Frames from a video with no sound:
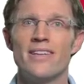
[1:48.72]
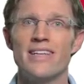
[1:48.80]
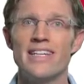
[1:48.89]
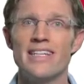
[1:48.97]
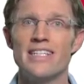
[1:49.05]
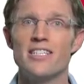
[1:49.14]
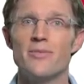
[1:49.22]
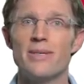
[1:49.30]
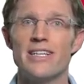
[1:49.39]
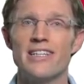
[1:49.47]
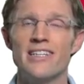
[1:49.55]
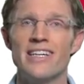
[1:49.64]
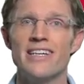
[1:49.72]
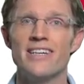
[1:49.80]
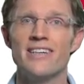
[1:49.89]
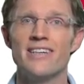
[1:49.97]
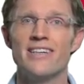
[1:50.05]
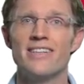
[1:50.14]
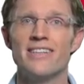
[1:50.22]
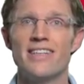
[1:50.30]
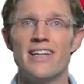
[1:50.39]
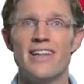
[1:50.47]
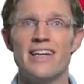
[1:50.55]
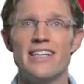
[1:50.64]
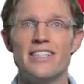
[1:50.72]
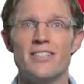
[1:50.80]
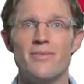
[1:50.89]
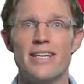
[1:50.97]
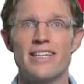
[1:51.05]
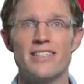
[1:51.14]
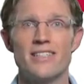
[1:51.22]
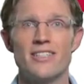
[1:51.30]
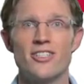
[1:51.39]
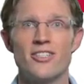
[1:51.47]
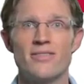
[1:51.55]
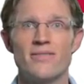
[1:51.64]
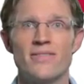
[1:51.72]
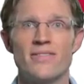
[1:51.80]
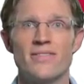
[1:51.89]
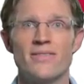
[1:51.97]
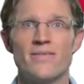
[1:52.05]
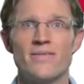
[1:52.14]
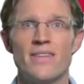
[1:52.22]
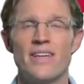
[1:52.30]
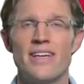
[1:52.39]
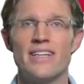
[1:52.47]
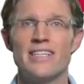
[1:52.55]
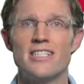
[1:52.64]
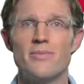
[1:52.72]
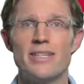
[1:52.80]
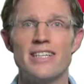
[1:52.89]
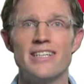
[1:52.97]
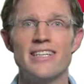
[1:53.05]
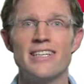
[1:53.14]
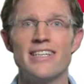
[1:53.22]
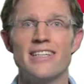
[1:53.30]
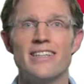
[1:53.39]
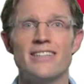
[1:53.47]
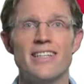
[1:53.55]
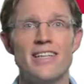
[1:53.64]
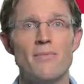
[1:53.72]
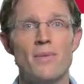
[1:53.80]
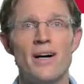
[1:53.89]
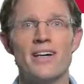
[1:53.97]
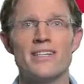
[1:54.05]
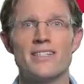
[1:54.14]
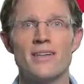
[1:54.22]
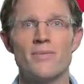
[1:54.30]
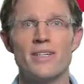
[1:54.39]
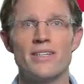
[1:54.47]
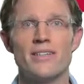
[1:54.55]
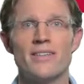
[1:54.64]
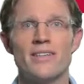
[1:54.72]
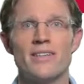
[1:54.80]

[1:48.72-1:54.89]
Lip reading: It needs to be clear that they need to make a decision. It needs to be clear that they're buying something.